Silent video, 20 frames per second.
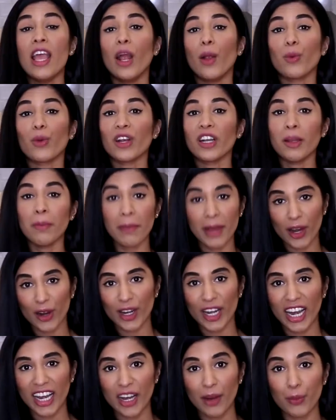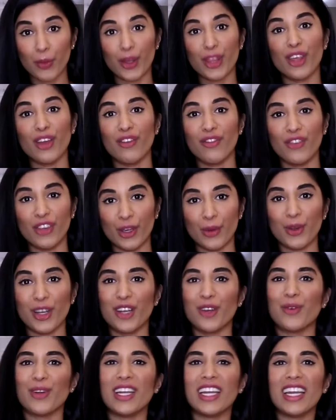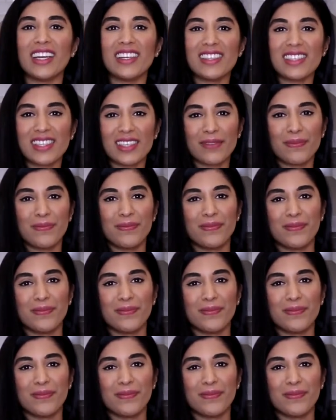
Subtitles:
and we're gonna marinate it with a few ingredients.